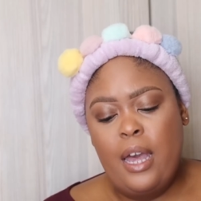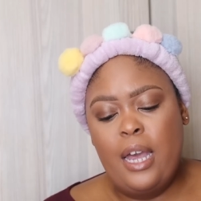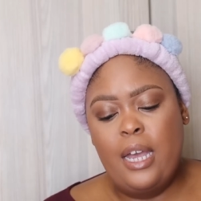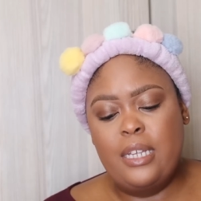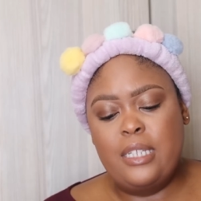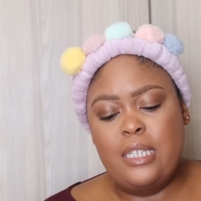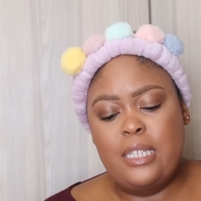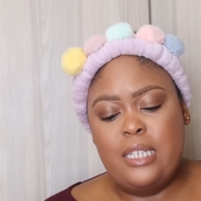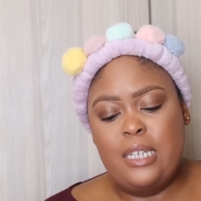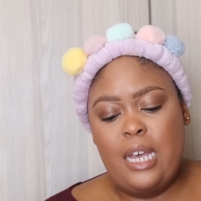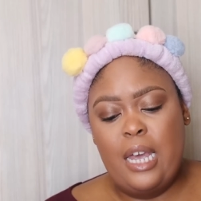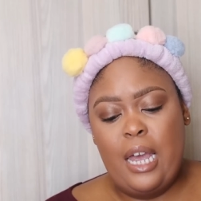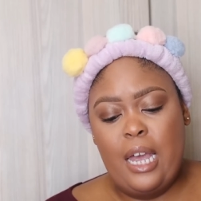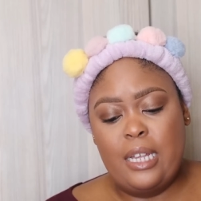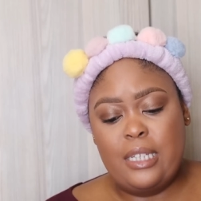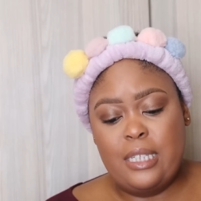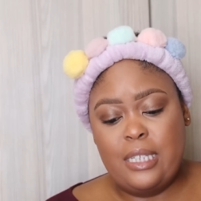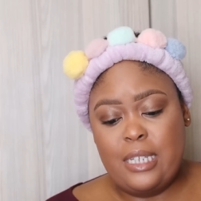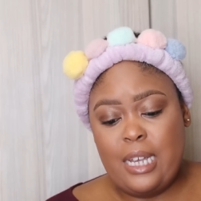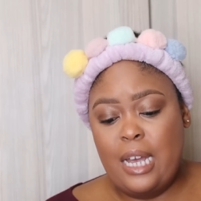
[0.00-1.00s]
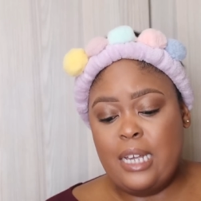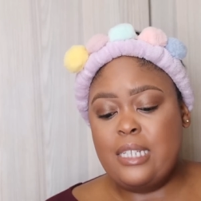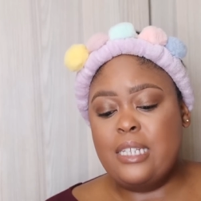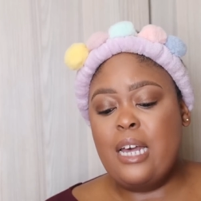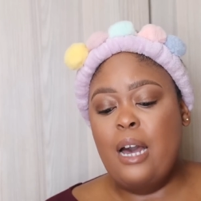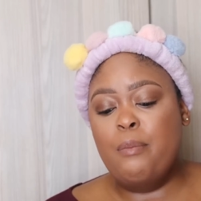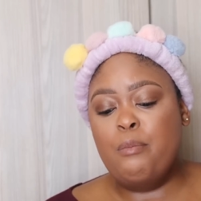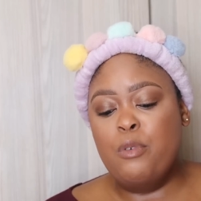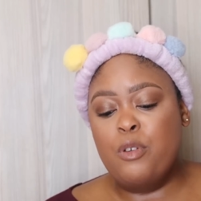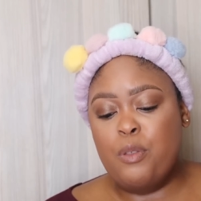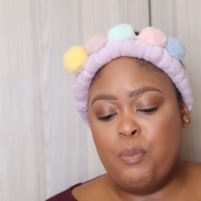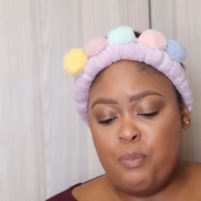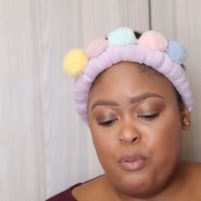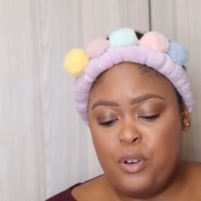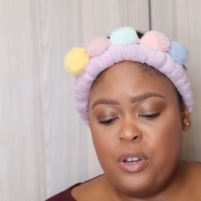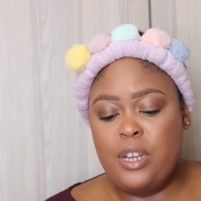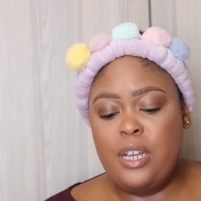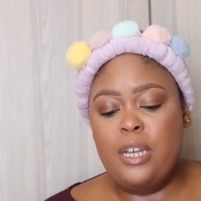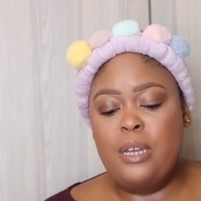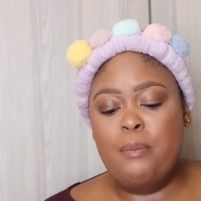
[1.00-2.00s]
it does come with
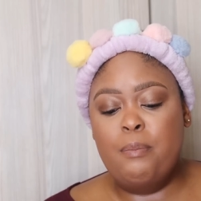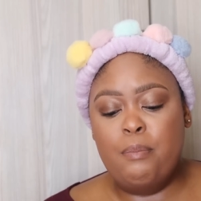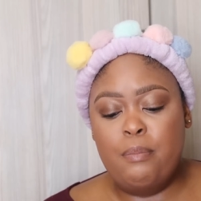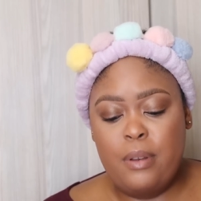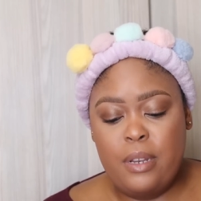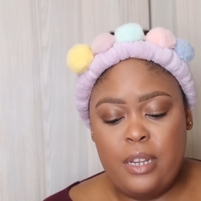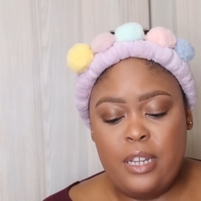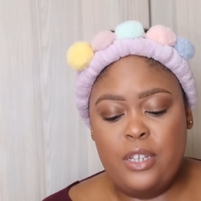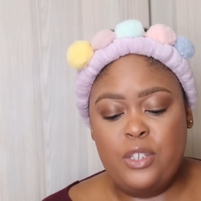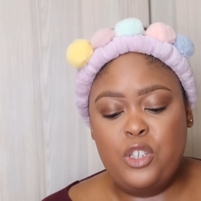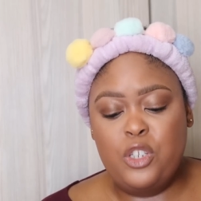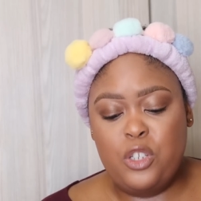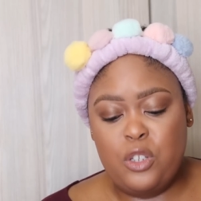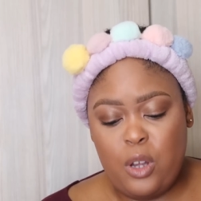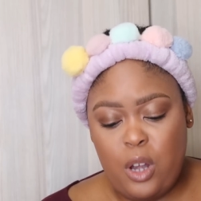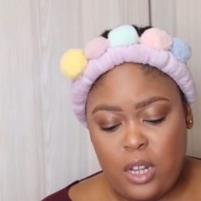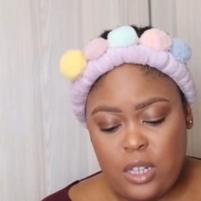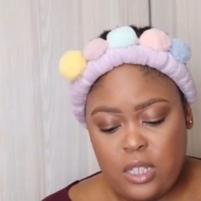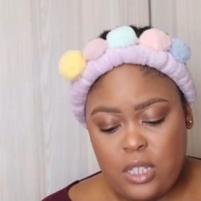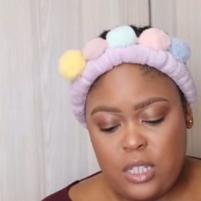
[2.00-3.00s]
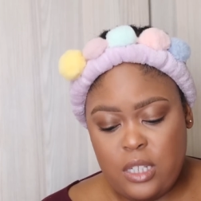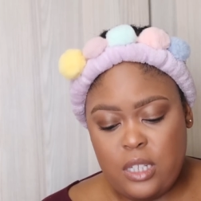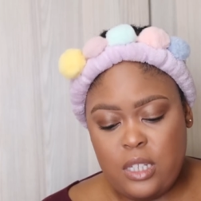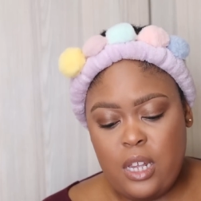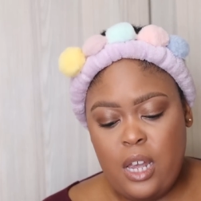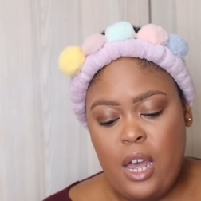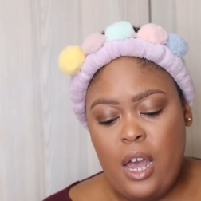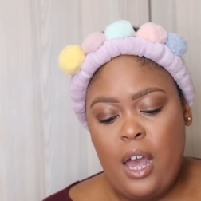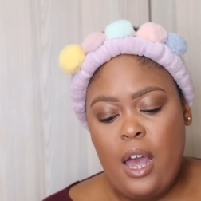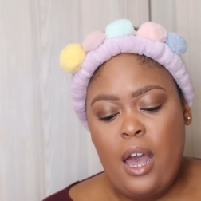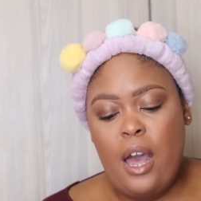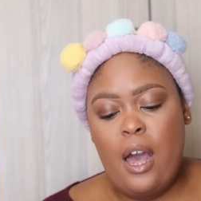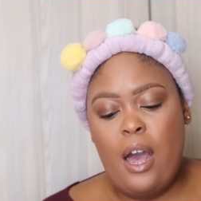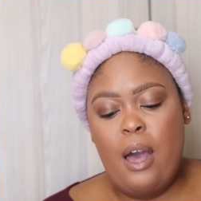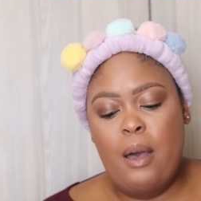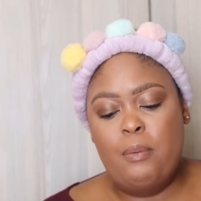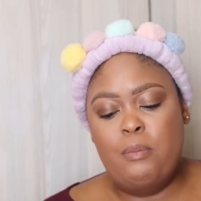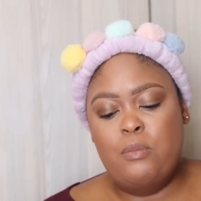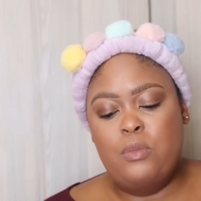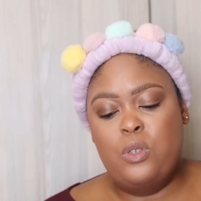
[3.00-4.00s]
pre-bleached knots,
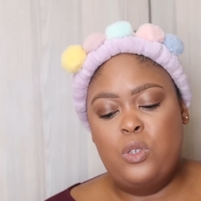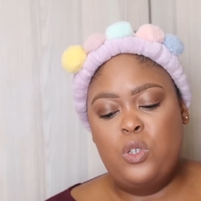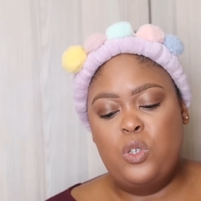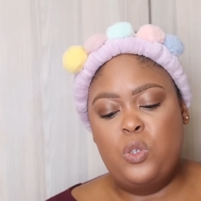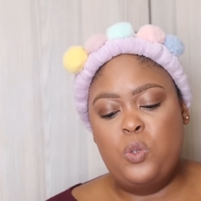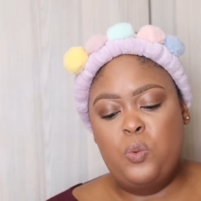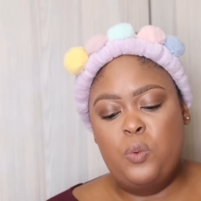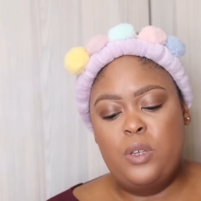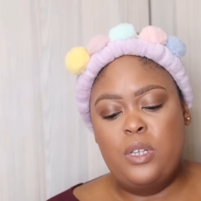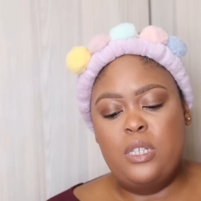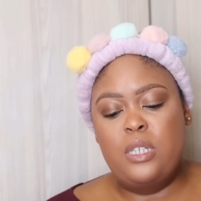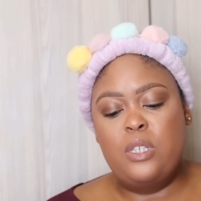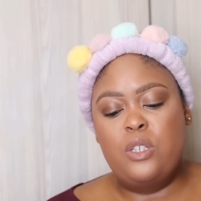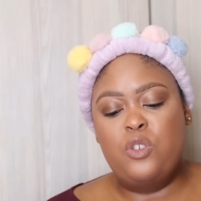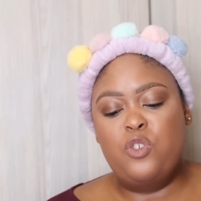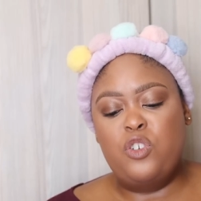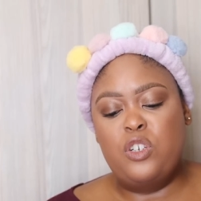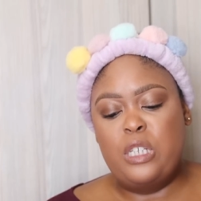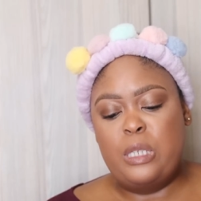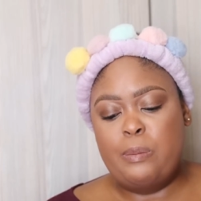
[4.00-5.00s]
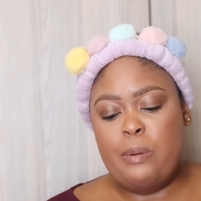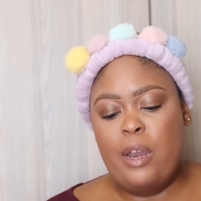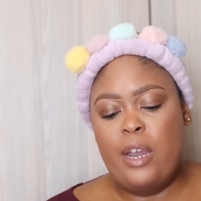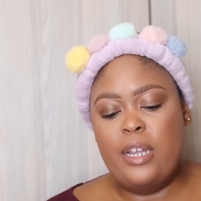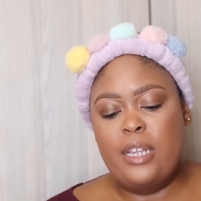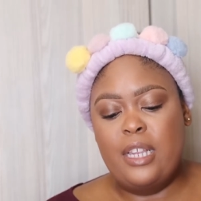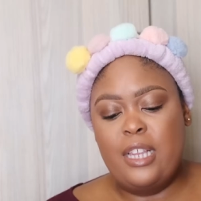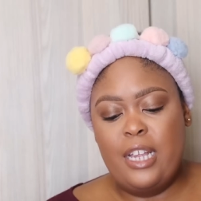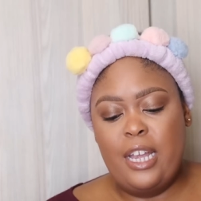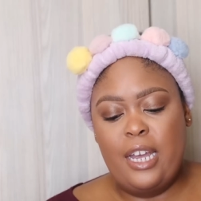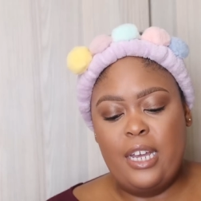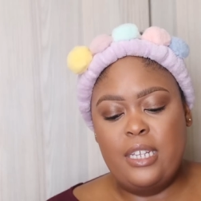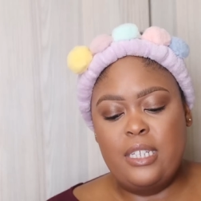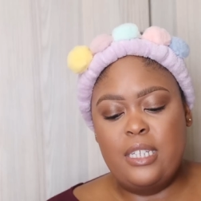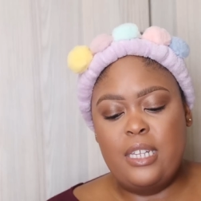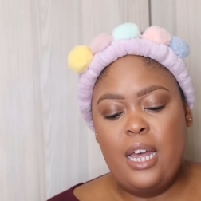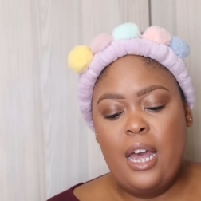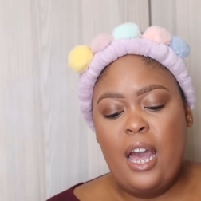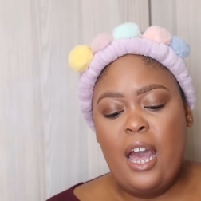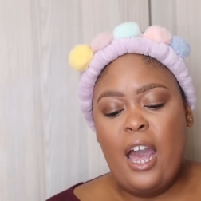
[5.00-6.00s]
um, Swiss transparent
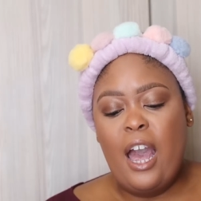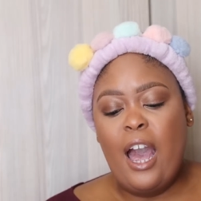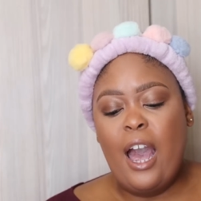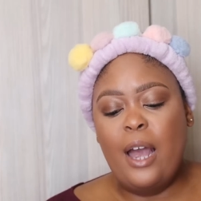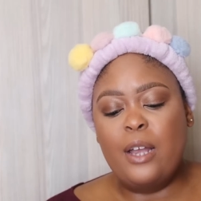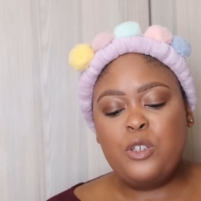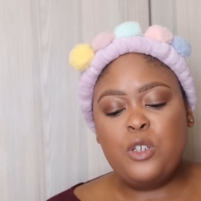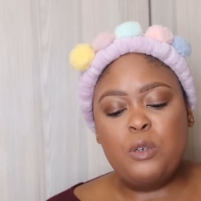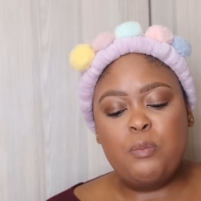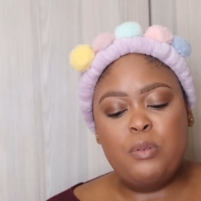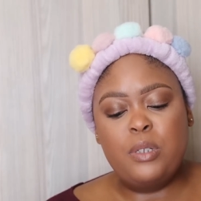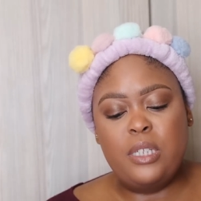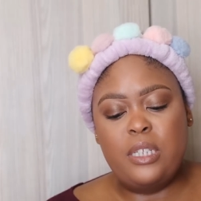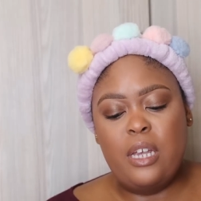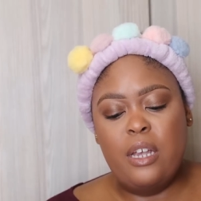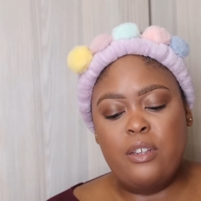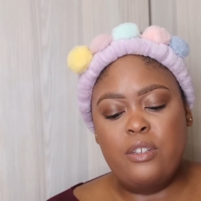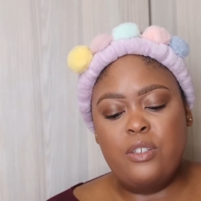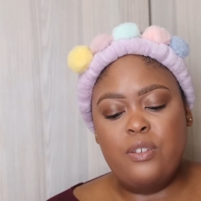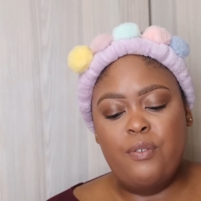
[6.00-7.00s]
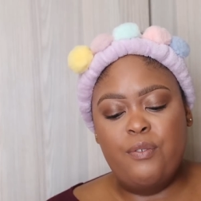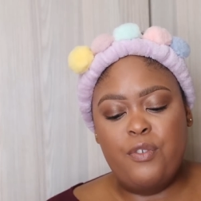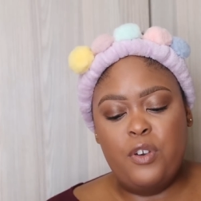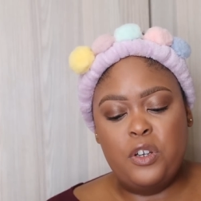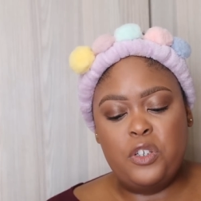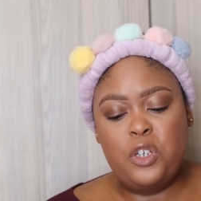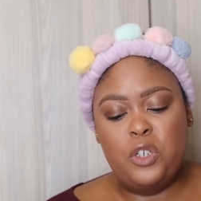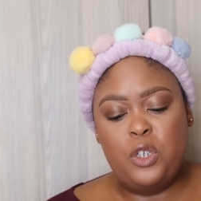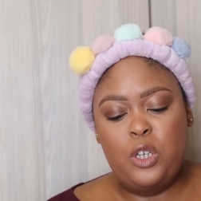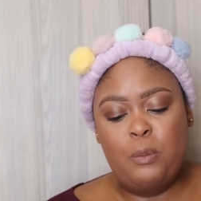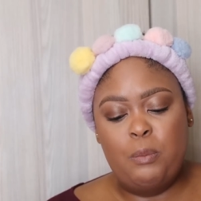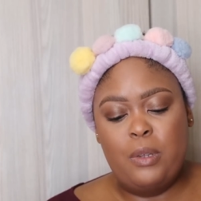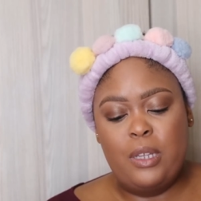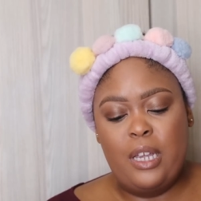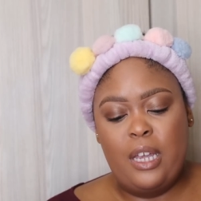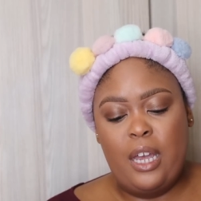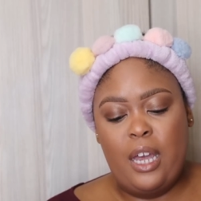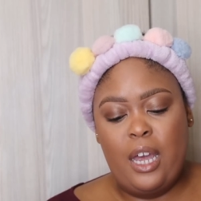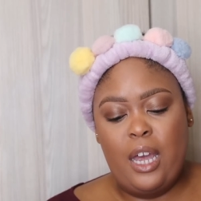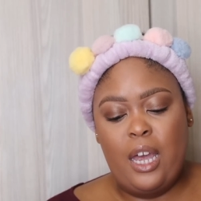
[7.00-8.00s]
lace, 100% virgin human
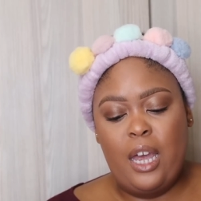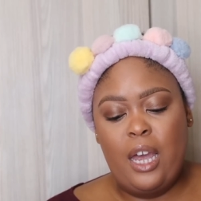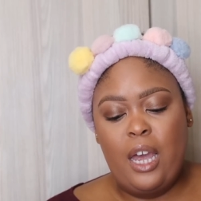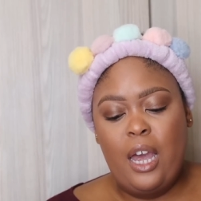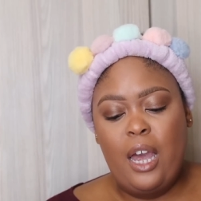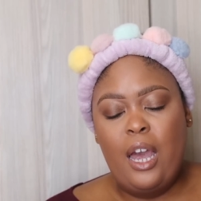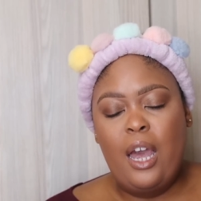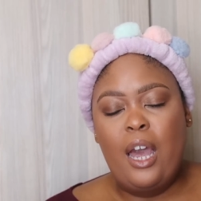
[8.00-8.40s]
hair,